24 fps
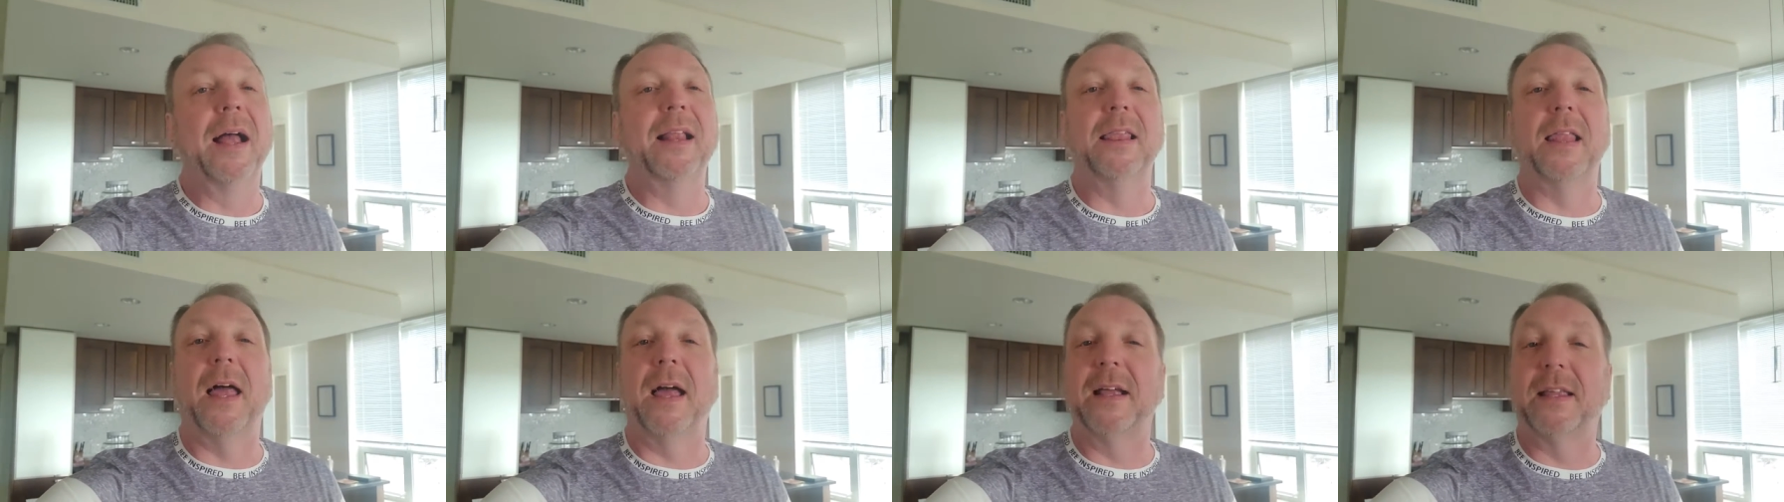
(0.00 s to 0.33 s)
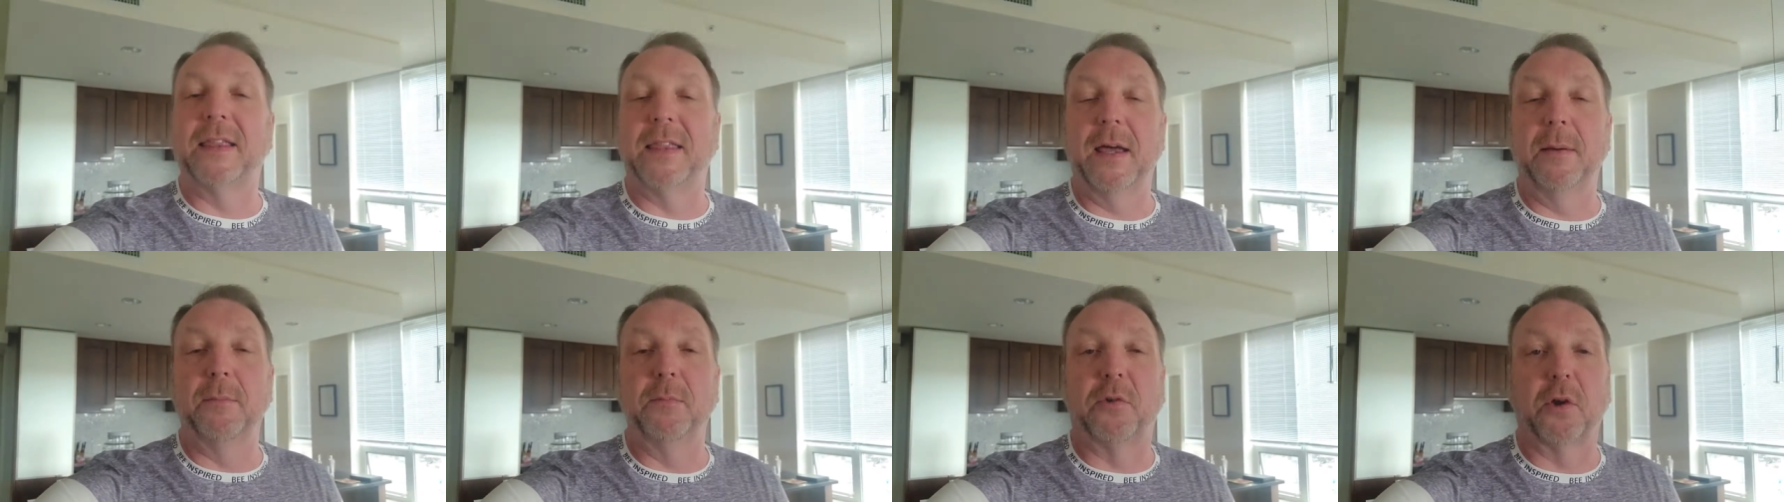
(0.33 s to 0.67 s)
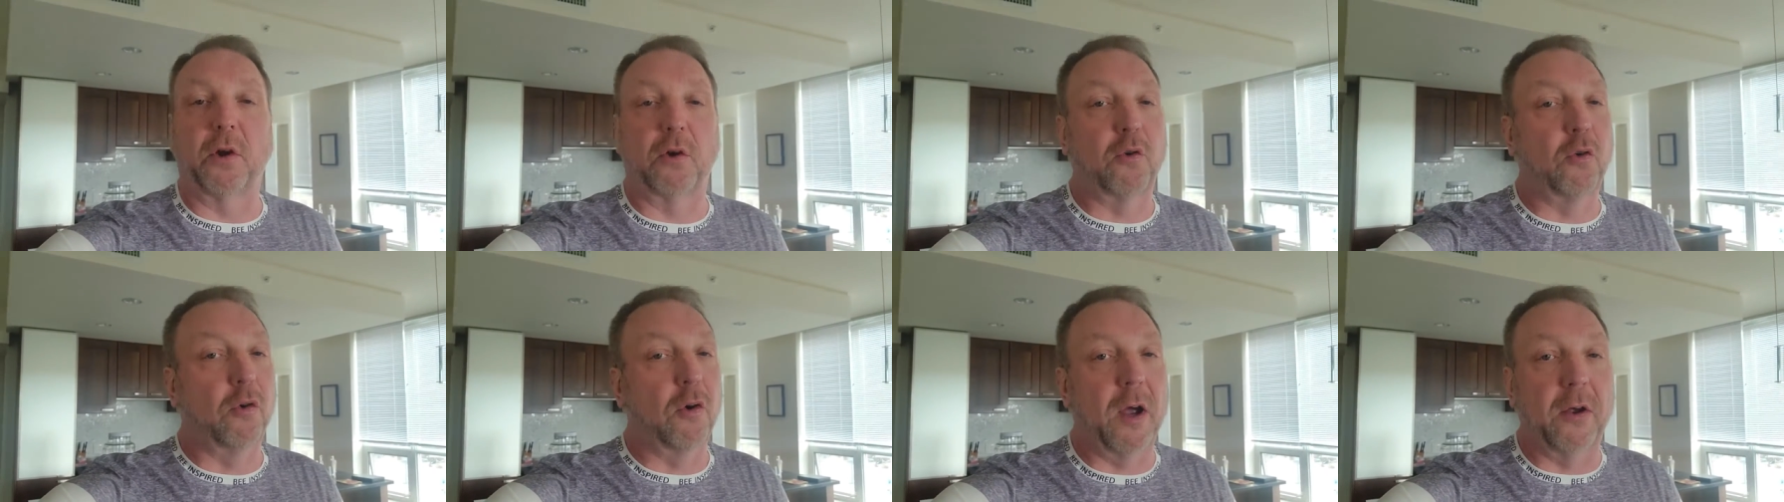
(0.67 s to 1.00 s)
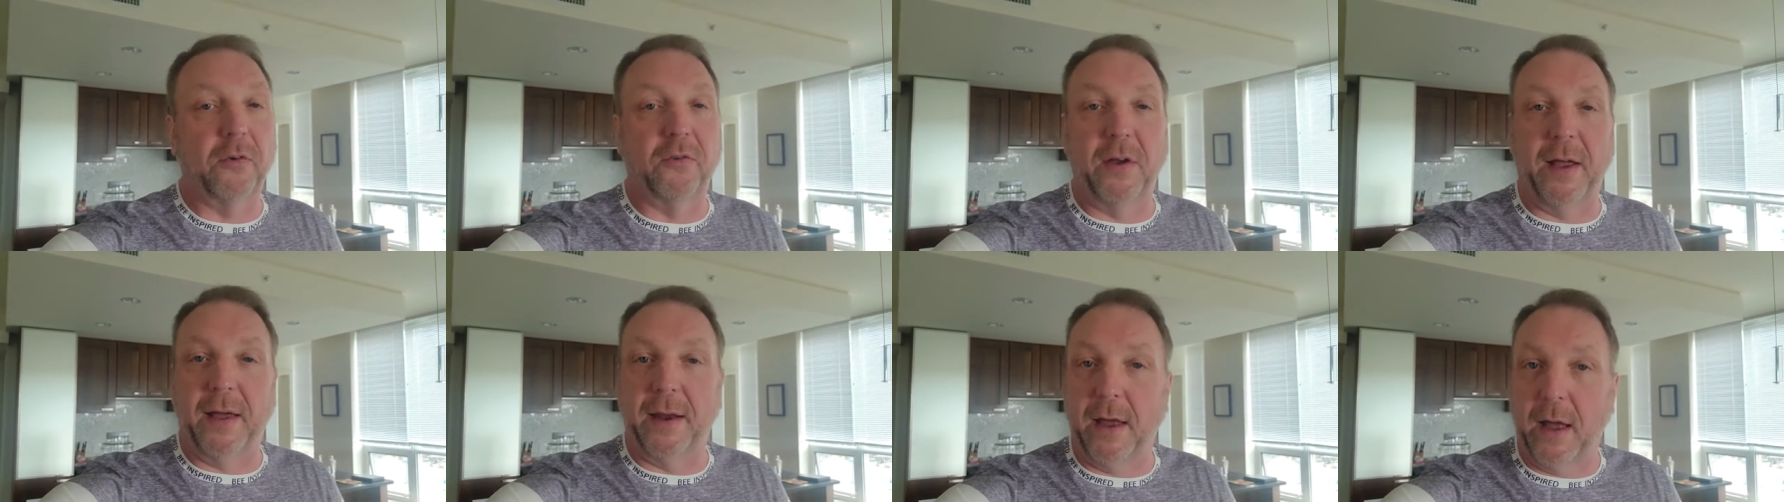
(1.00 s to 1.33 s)
I like them them to
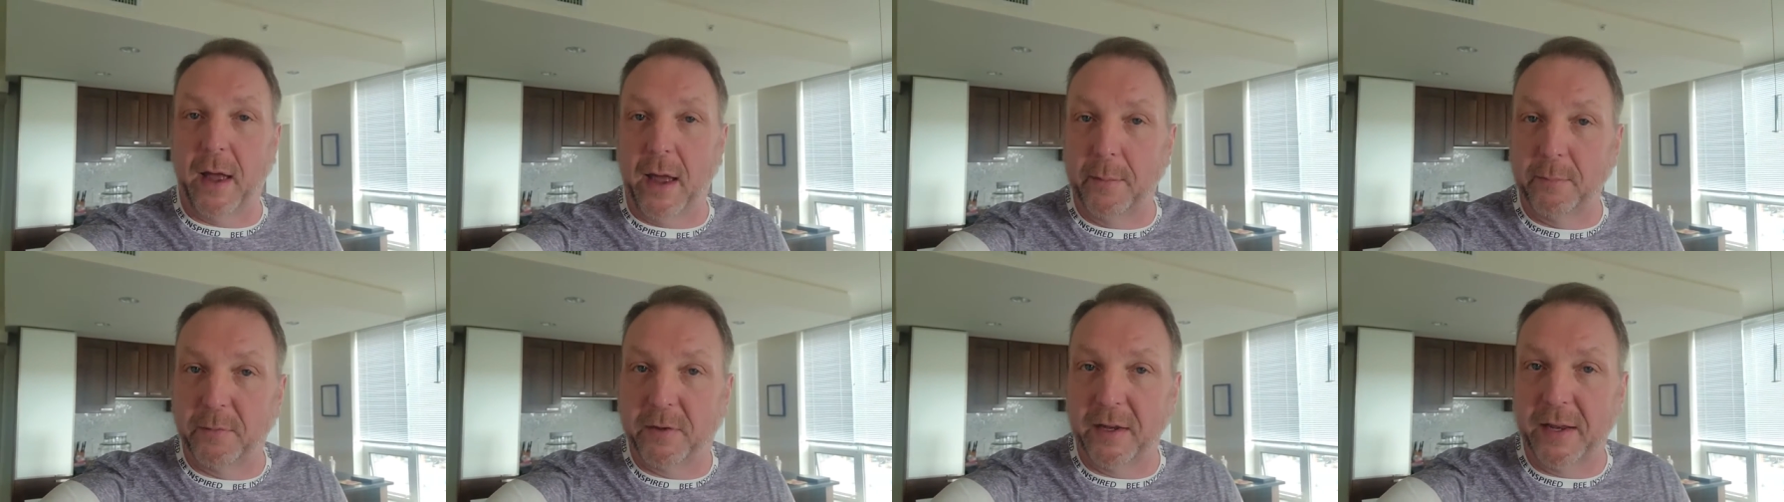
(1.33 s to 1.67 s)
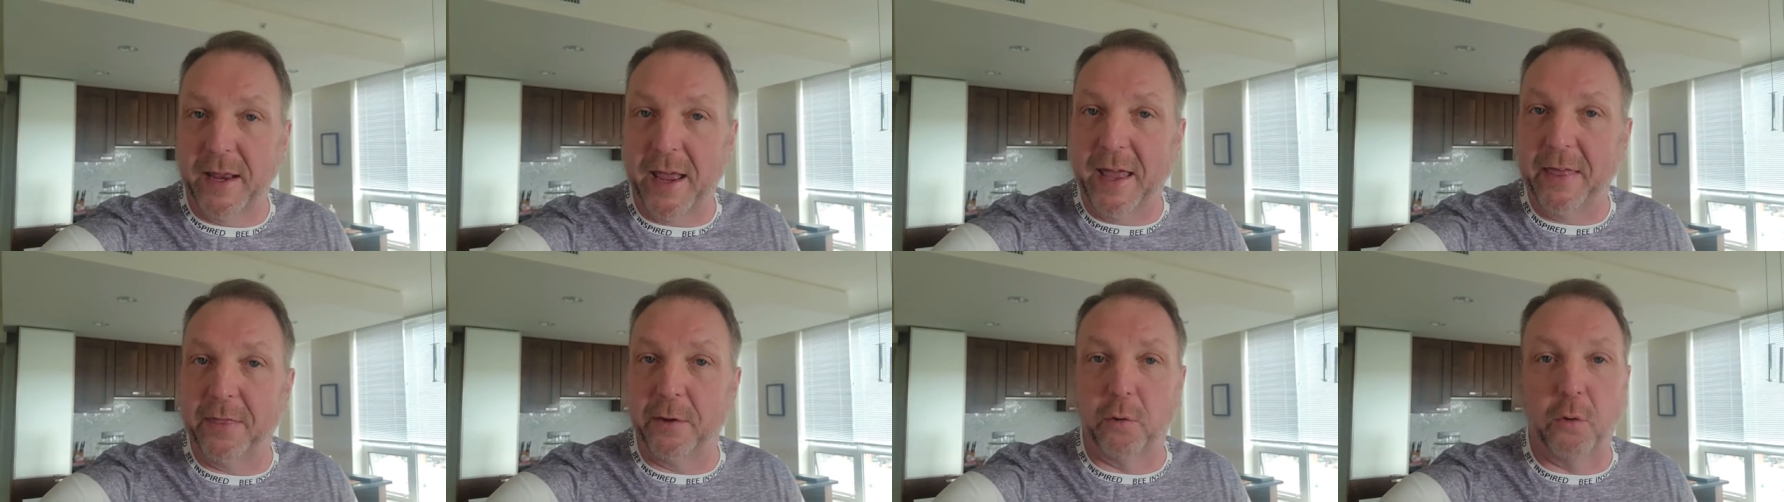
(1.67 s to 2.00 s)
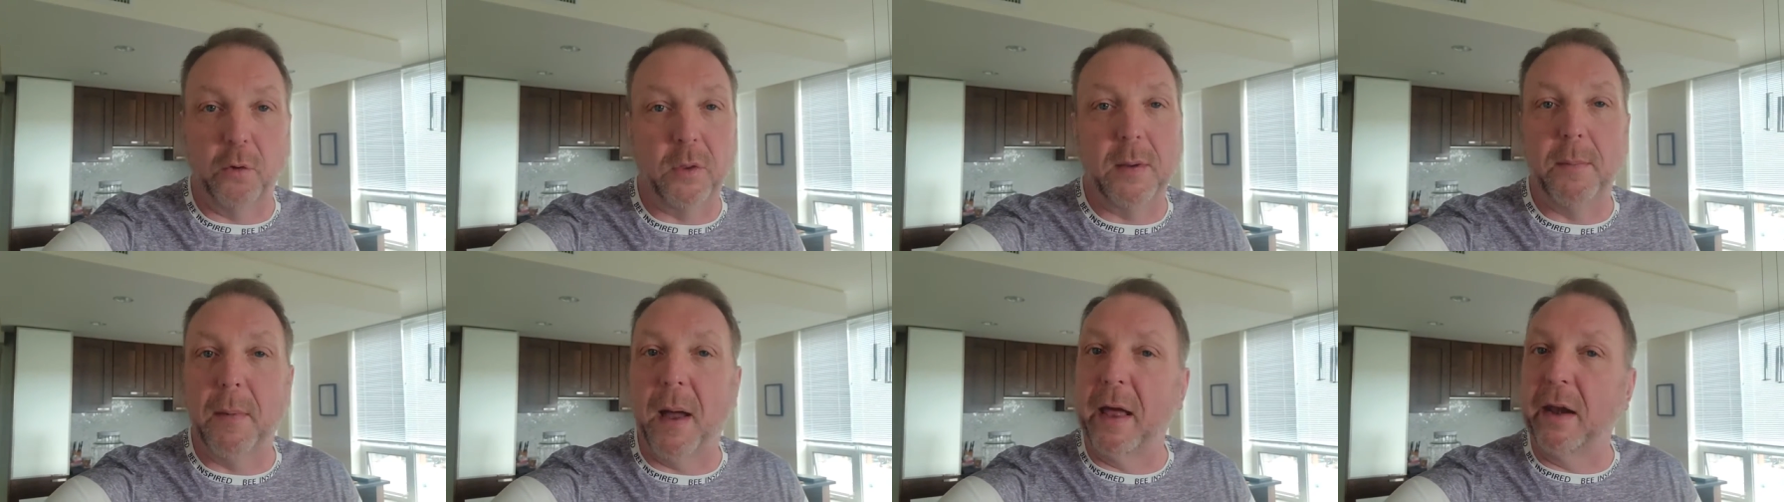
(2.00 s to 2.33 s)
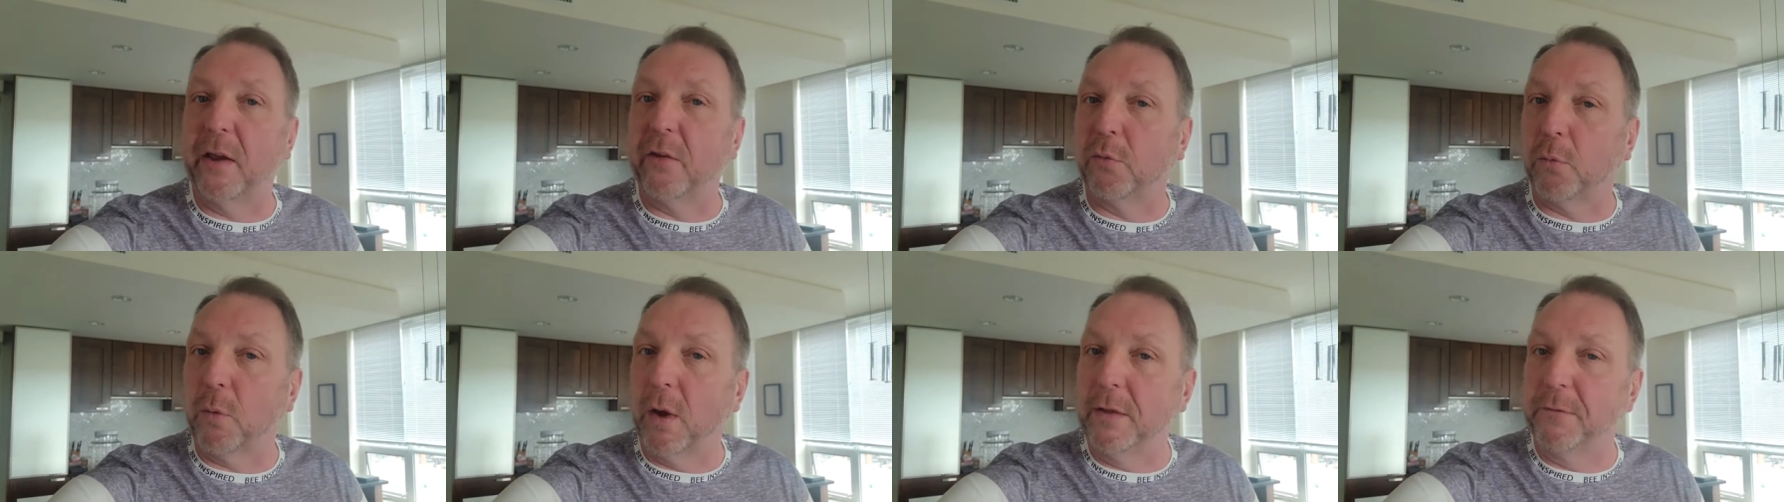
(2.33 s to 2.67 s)
crush Anaheim today. They're only
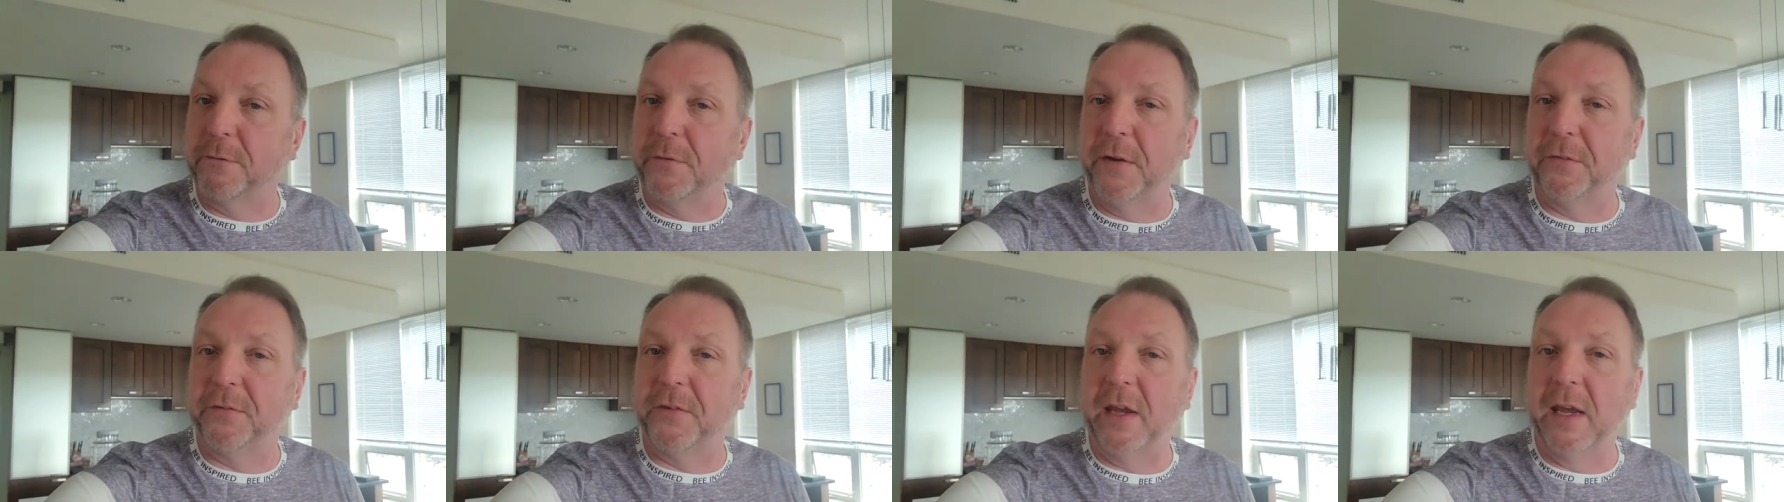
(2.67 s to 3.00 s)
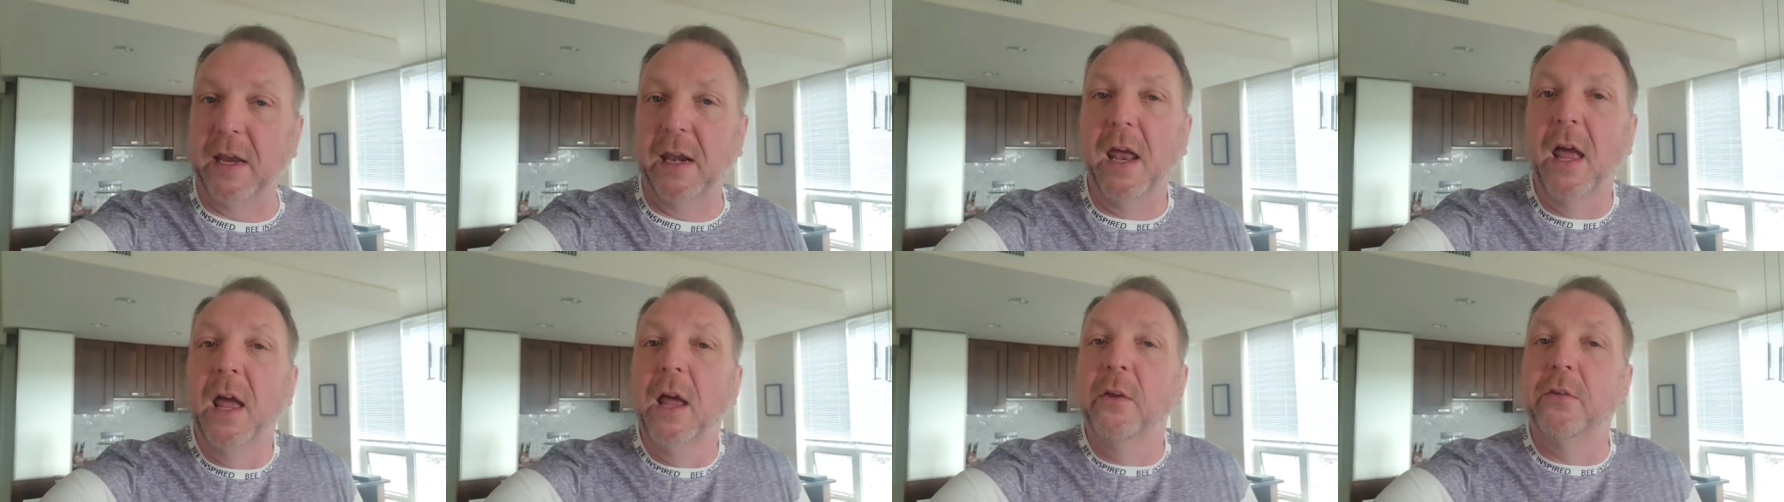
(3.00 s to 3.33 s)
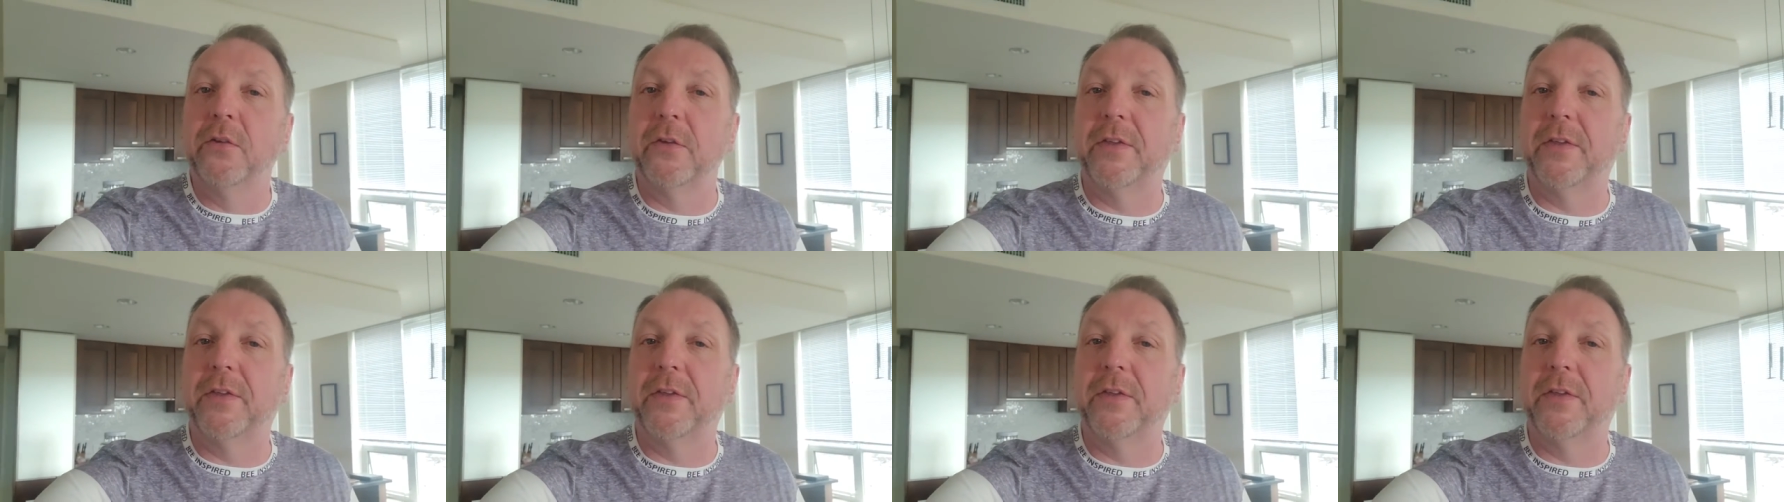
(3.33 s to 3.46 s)
minus 115.